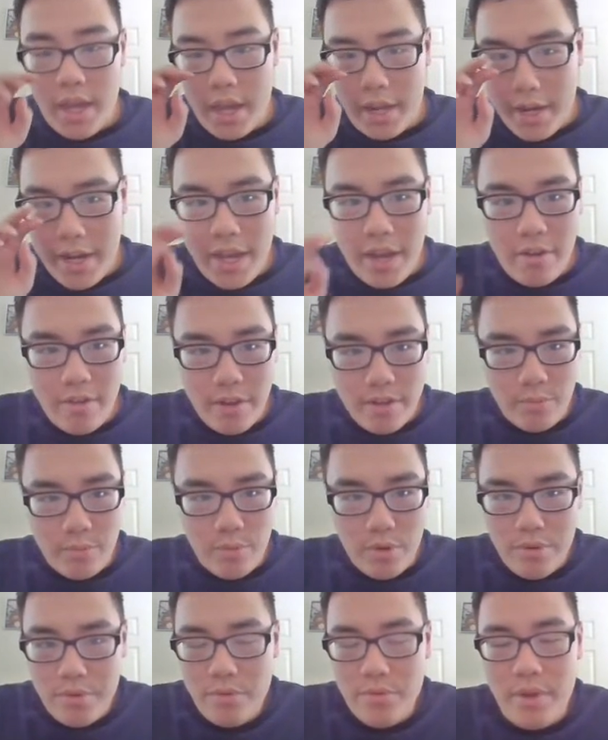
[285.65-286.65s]
and now
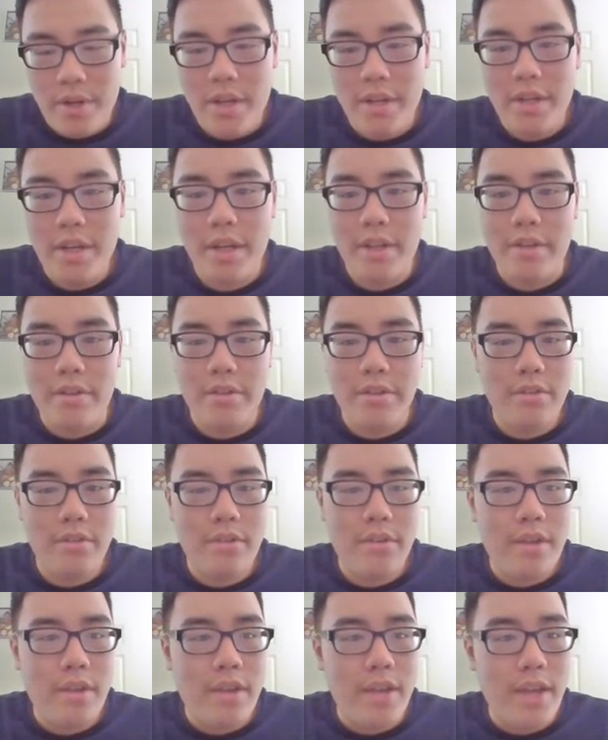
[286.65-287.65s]
it's worth
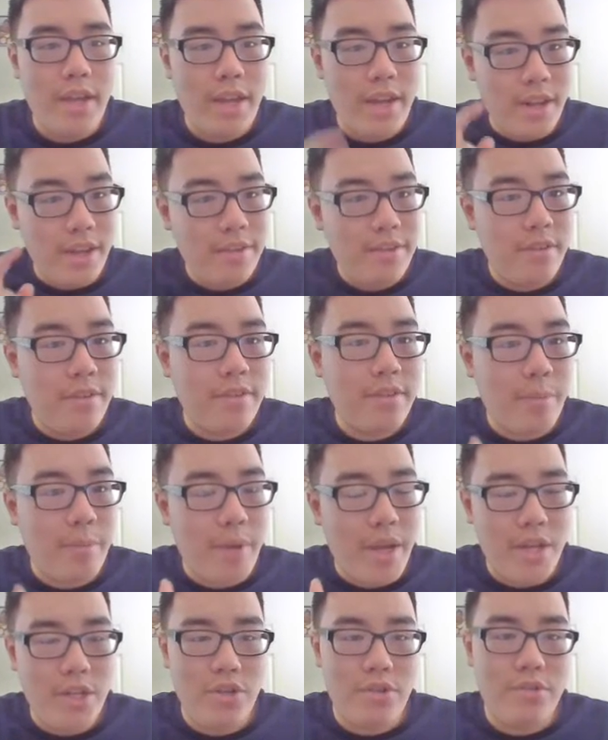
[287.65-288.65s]
$20. This is
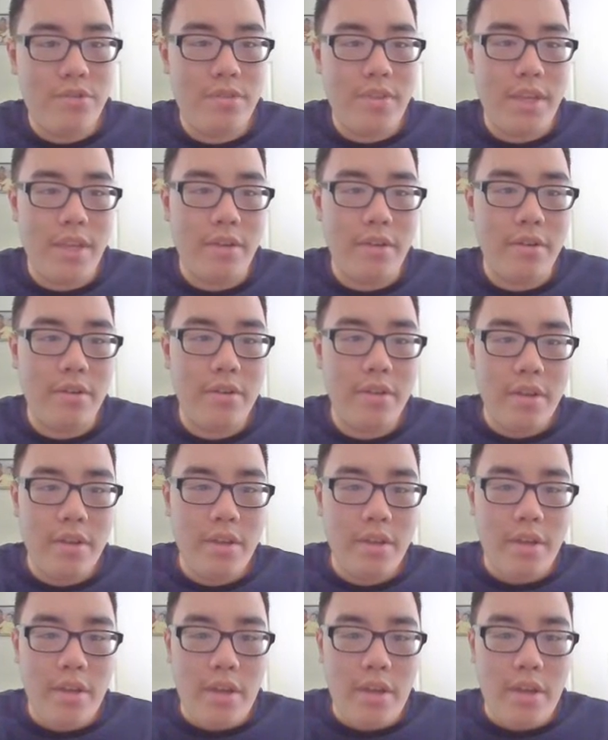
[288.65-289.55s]
a major steal.